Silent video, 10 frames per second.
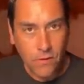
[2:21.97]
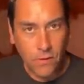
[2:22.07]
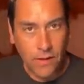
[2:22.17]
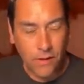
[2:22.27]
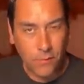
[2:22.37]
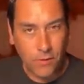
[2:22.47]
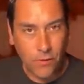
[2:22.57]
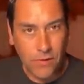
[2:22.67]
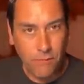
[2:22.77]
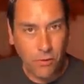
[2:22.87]
When Edelman
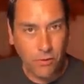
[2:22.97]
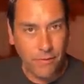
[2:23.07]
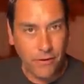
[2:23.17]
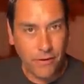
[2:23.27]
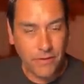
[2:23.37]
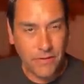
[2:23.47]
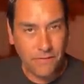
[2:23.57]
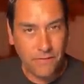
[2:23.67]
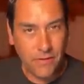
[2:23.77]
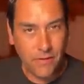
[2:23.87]
re-polled Americans
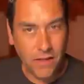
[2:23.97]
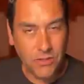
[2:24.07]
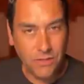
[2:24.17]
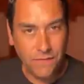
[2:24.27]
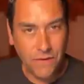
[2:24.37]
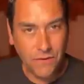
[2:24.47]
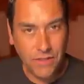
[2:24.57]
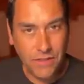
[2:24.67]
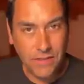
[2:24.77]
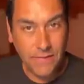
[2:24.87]
after the election, the figures
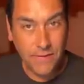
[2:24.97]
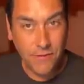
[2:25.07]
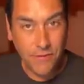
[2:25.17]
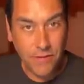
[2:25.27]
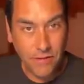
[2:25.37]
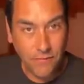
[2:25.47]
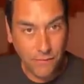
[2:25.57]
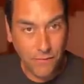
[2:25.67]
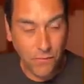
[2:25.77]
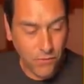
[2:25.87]
had deteriorated even
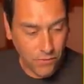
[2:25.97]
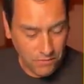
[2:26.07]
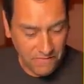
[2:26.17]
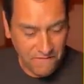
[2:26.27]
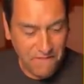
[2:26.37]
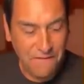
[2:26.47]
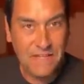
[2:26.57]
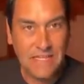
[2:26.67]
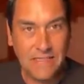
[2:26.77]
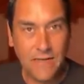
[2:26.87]
further.
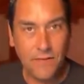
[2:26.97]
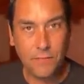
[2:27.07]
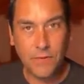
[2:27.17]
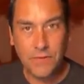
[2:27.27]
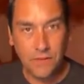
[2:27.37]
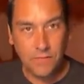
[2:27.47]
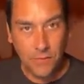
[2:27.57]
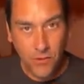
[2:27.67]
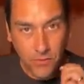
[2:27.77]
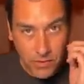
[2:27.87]
57% of
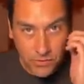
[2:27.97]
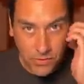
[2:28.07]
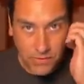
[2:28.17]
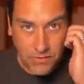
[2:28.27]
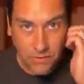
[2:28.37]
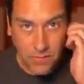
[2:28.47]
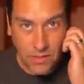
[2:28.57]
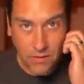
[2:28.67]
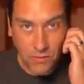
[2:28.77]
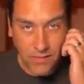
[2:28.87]
Democrats trusting the
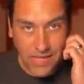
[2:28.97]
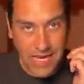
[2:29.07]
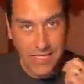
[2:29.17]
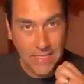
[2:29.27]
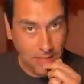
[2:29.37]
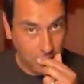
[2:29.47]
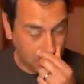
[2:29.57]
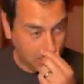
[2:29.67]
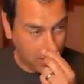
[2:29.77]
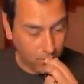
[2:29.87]
media, only
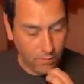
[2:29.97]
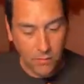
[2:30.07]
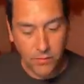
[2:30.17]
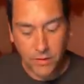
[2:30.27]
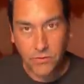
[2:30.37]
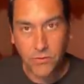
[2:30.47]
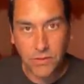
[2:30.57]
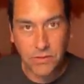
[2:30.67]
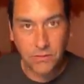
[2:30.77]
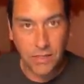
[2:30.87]
18% of Republicans
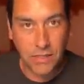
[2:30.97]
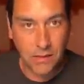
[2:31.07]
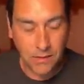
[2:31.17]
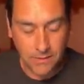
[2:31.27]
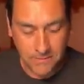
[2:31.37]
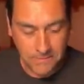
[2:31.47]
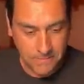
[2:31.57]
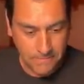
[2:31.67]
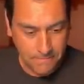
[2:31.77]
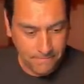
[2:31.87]
trust the media.
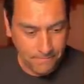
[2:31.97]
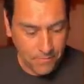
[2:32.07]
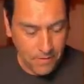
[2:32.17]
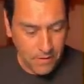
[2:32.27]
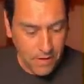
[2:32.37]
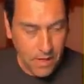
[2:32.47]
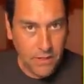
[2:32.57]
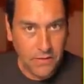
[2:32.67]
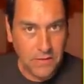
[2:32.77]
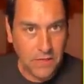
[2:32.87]
And
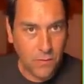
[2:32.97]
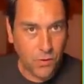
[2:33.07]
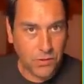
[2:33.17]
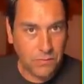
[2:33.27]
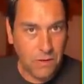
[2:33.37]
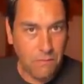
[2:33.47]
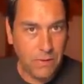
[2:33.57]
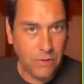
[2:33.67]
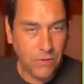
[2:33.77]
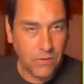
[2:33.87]
yet these networks spend
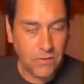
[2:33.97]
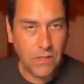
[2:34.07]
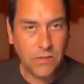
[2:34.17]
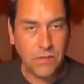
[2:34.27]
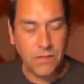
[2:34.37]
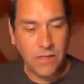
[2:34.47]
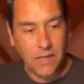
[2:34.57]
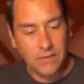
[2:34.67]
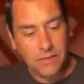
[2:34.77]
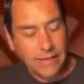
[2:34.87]
billions. Here's the thing,
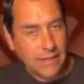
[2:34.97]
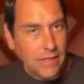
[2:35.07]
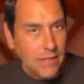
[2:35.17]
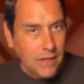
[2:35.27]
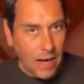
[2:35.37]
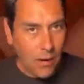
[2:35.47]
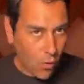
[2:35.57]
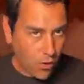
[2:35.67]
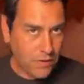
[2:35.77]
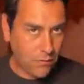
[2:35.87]
guys. Like I
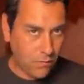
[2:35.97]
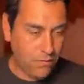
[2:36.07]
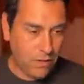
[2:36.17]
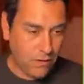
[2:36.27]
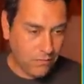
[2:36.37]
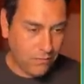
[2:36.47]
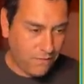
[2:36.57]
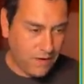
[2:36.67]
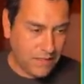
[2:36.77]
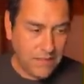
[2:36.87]
worked in, you know,
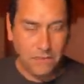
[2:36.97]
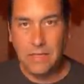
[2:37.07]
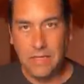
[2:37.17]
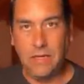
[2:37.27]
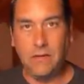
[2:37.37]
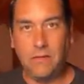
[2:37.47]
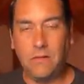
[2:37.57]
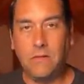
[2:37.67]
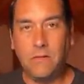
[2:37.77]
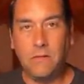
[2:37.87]
fancy media,
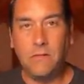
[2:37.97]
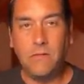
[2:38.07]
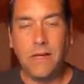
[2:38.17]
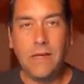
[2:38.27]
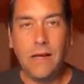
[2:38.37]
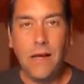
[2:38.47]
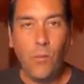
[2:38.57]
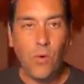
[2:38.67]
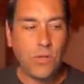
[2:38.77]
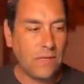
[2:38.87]
right? I
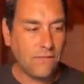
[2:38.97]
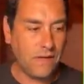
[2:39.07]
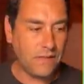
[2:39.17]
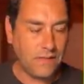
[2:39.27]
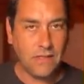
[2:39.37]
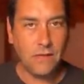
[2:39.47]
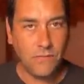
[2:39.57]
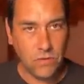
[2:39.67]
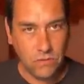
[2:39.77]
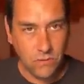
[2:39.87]
worked in fancy
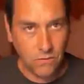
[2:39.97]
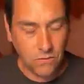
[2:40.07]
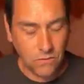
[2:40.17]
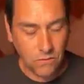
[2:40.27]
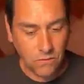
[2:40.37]
television news.